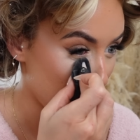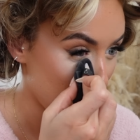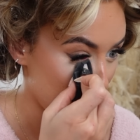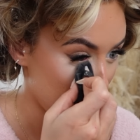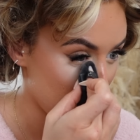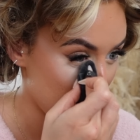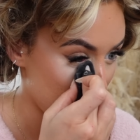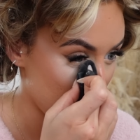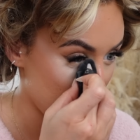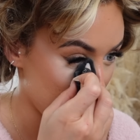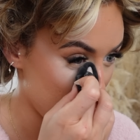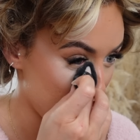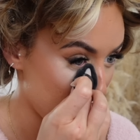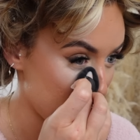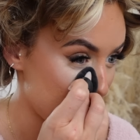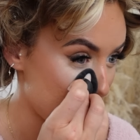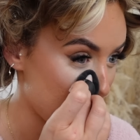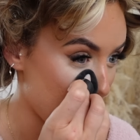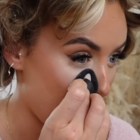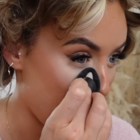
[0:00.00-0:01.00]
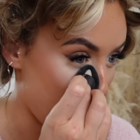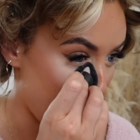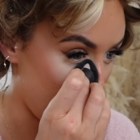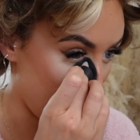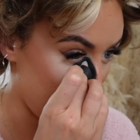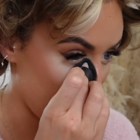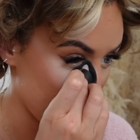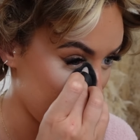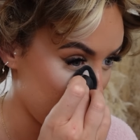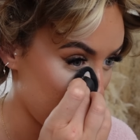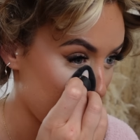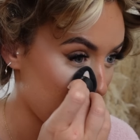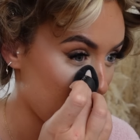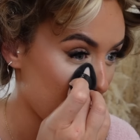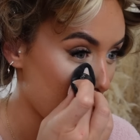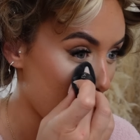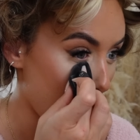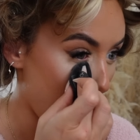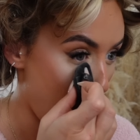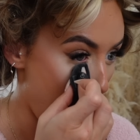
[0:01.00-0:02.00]
which is really sad.
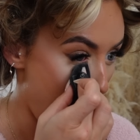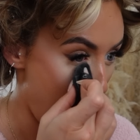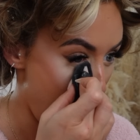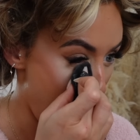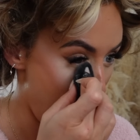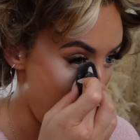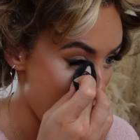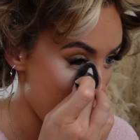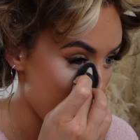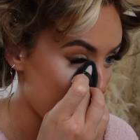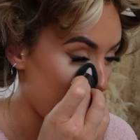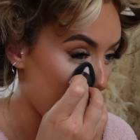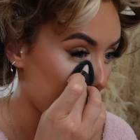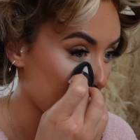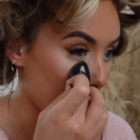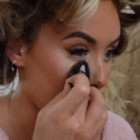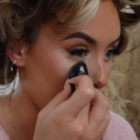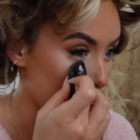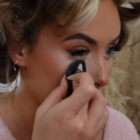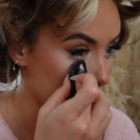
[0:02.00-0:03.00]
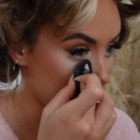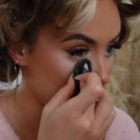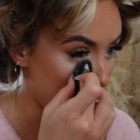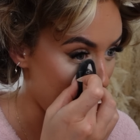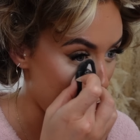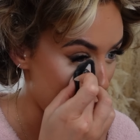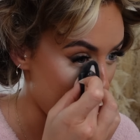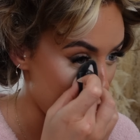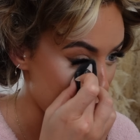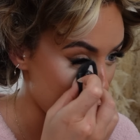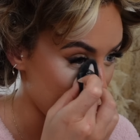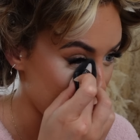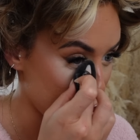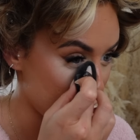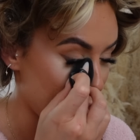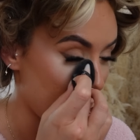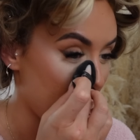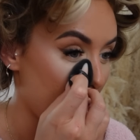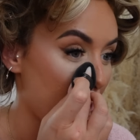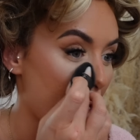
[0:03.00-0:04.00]
But I'm going to LA for
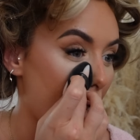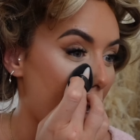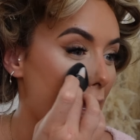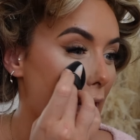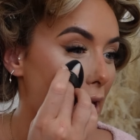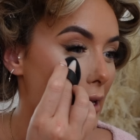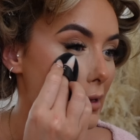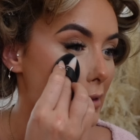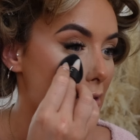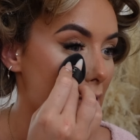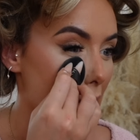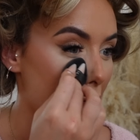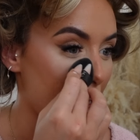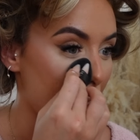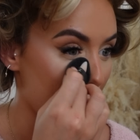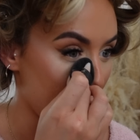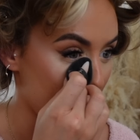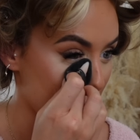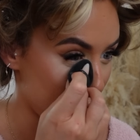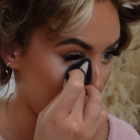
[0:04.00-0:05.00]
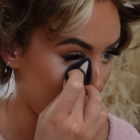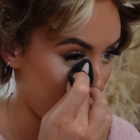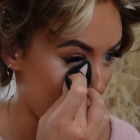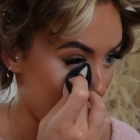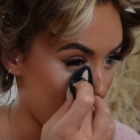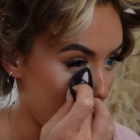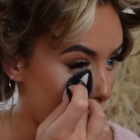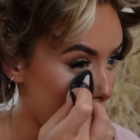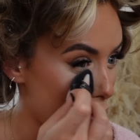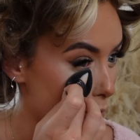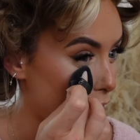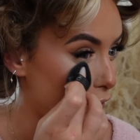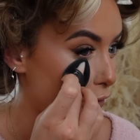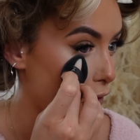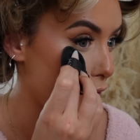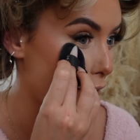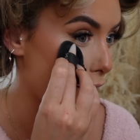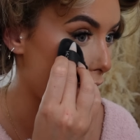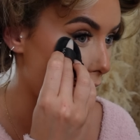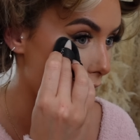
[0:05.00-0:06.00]
10 days, and he had to go home a
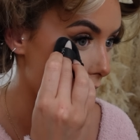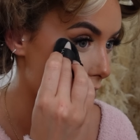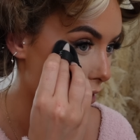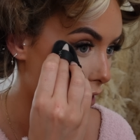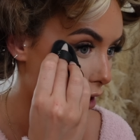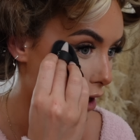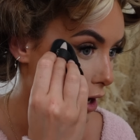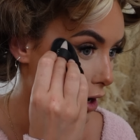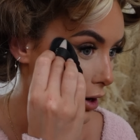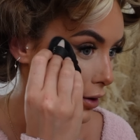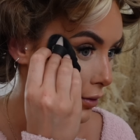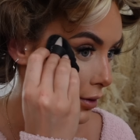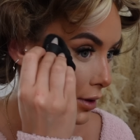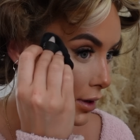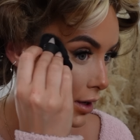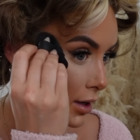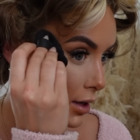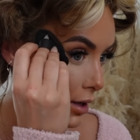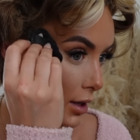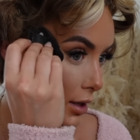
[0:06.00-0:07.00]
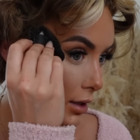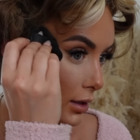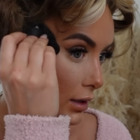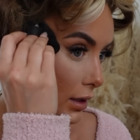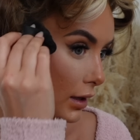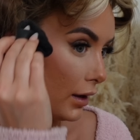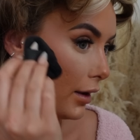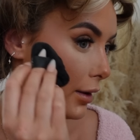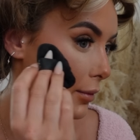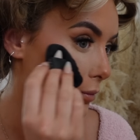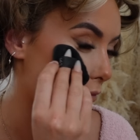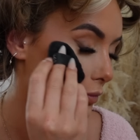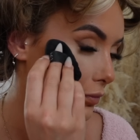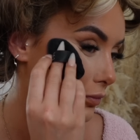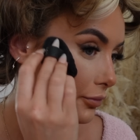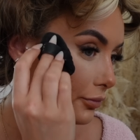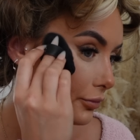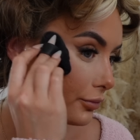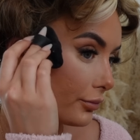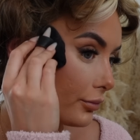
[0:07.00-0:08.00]
few days ago to
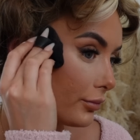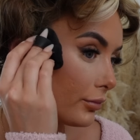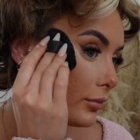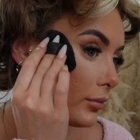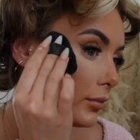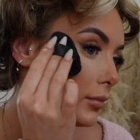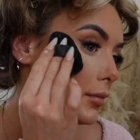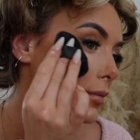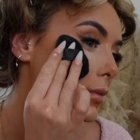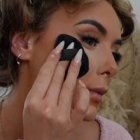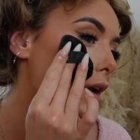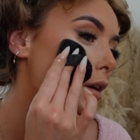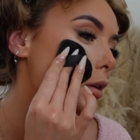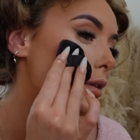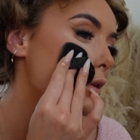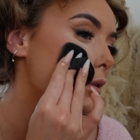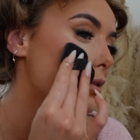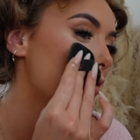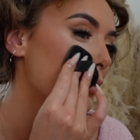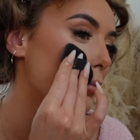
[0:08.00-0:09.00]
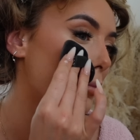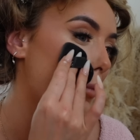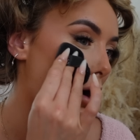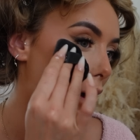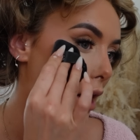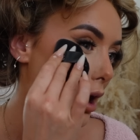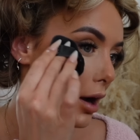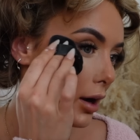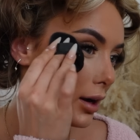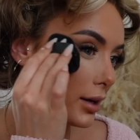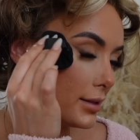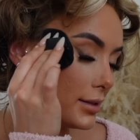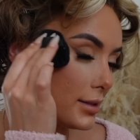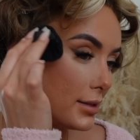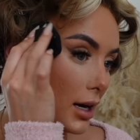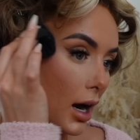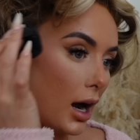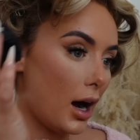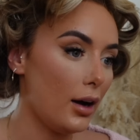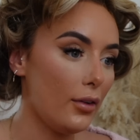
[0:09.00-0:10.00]
do some work and
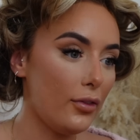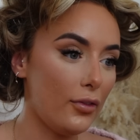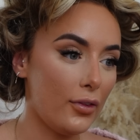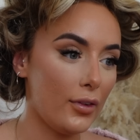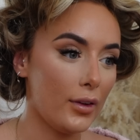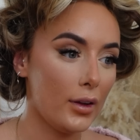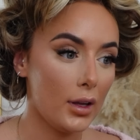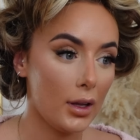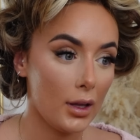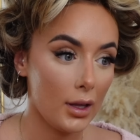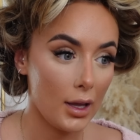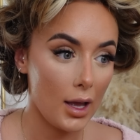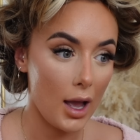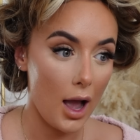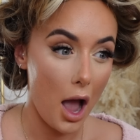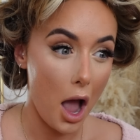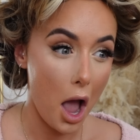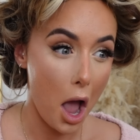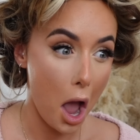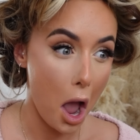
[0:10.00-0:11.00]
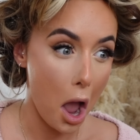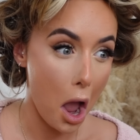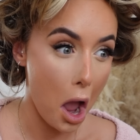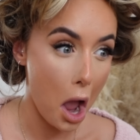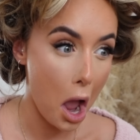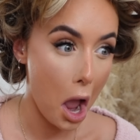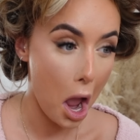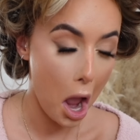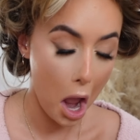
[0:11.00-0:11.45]
stuff. And